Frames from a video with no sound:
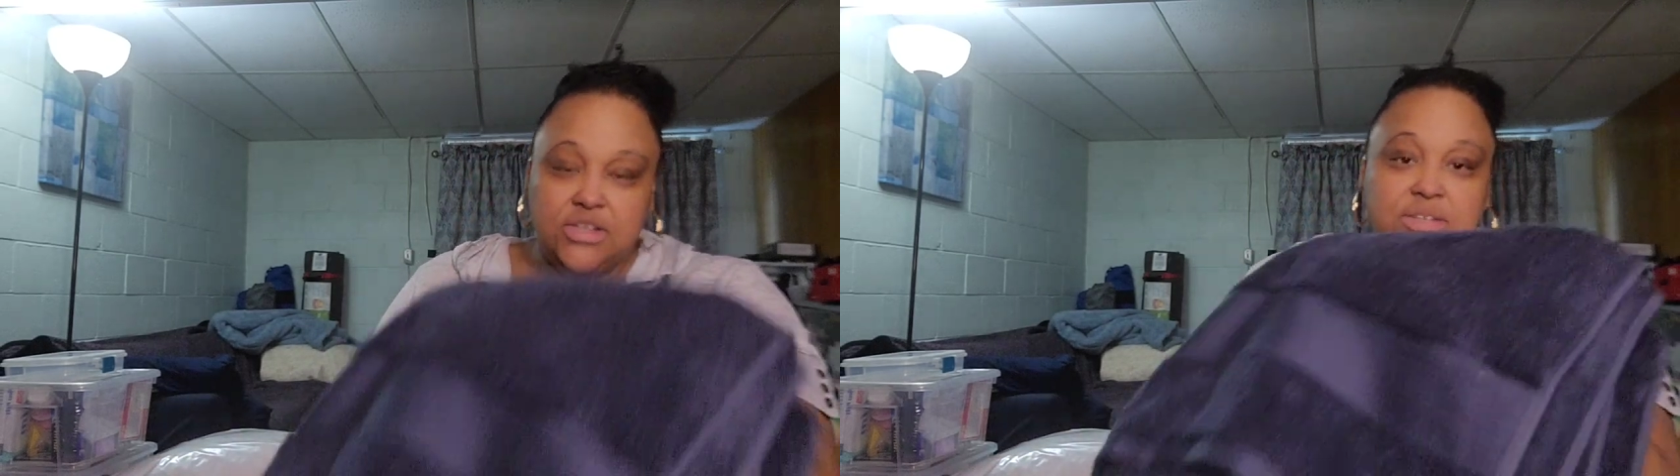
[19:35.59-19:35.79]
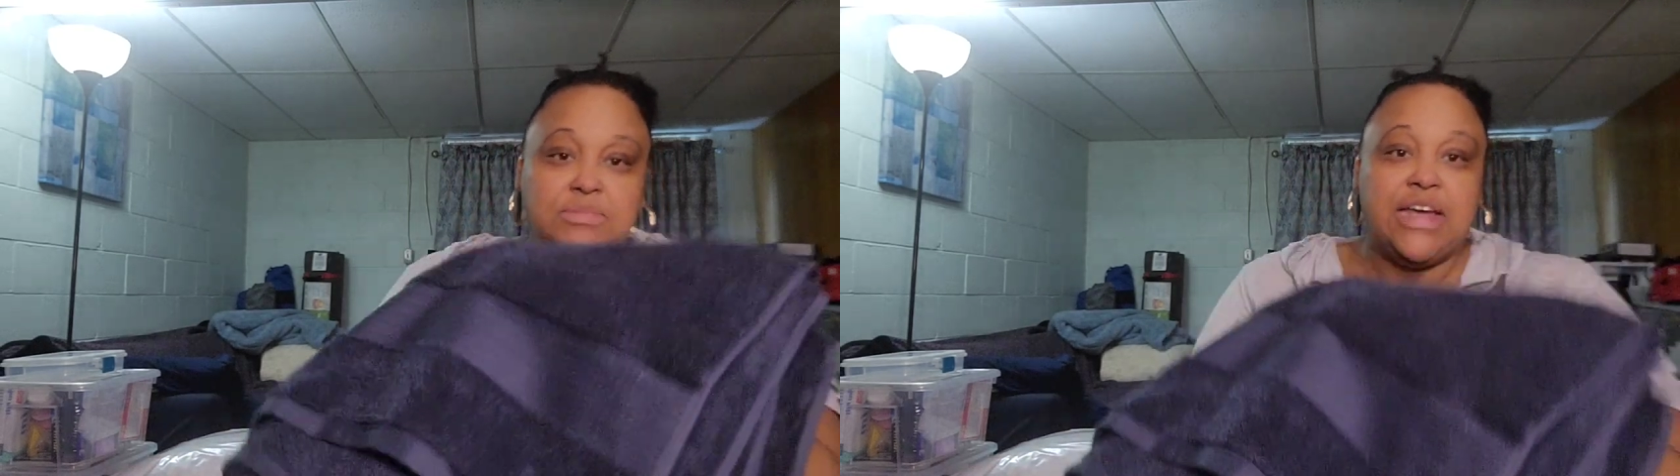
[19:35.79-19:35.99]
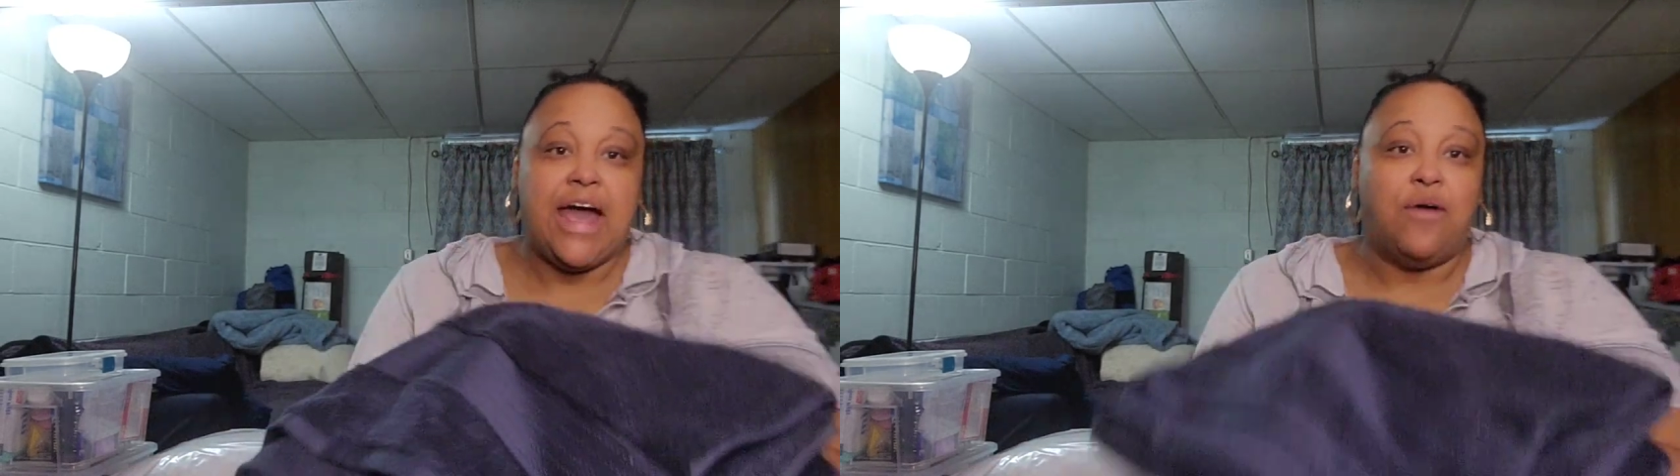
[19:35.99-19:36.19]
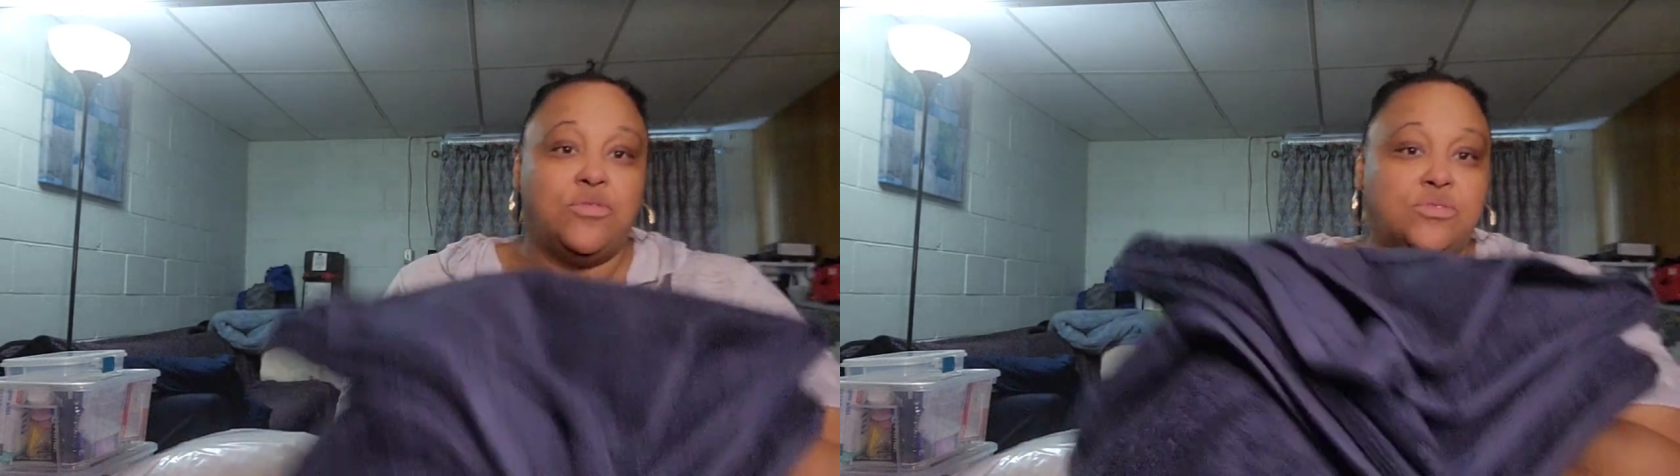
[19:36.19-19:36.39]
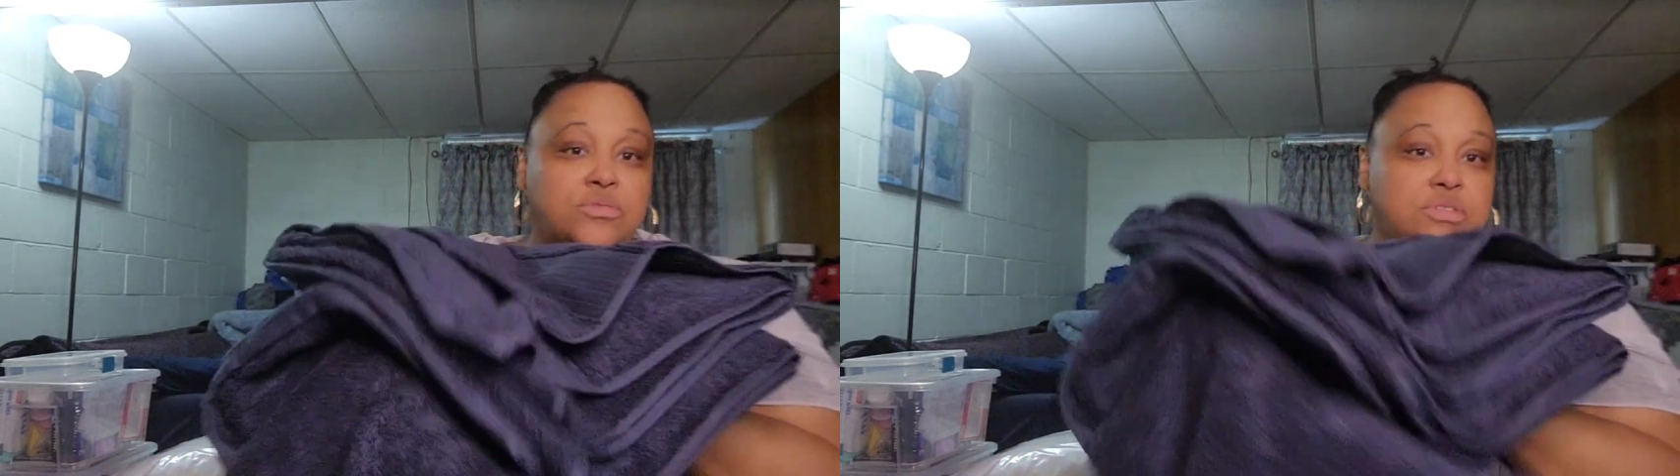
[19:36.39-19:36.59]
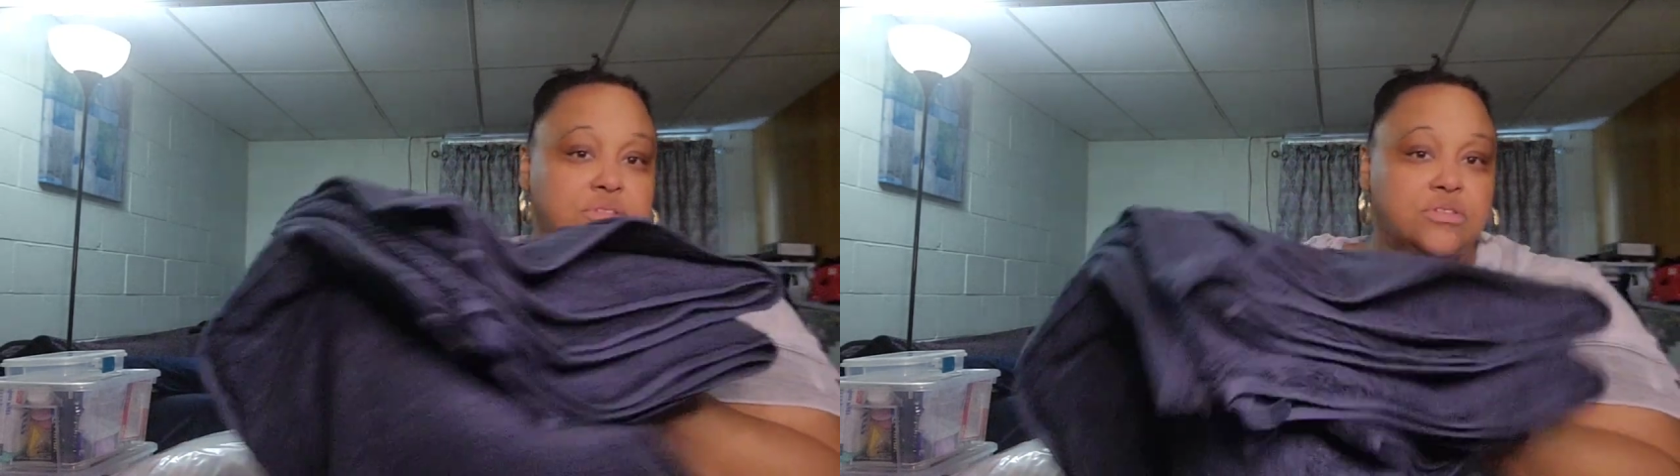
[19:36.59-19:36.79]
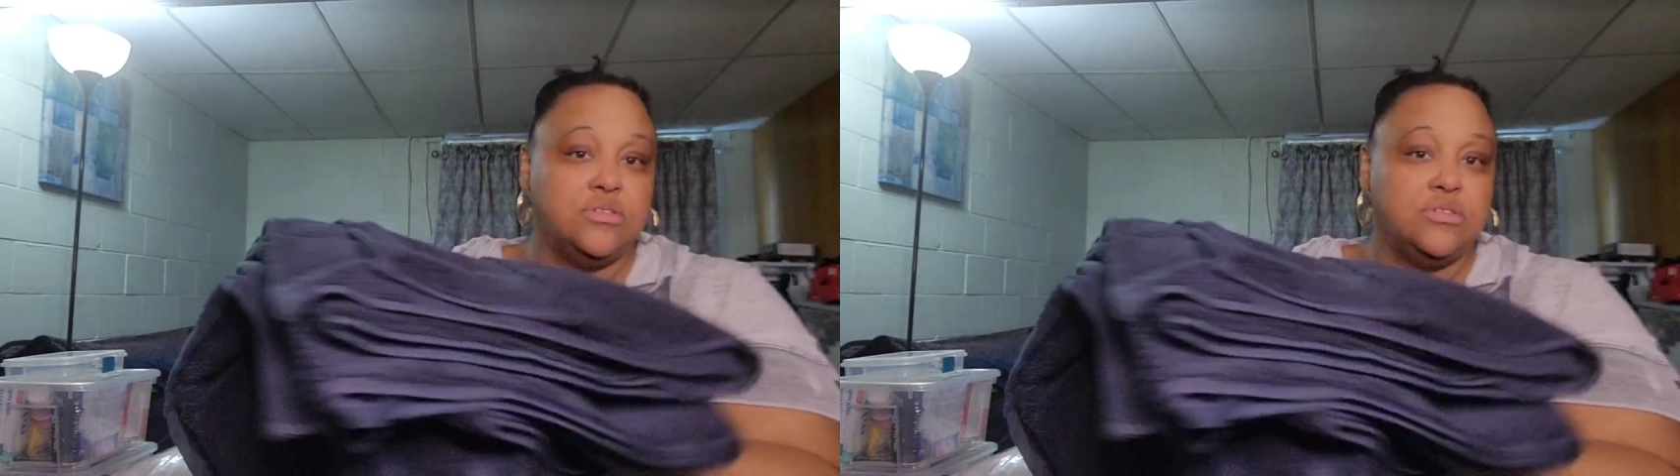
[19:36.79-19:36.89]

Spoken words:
some towels.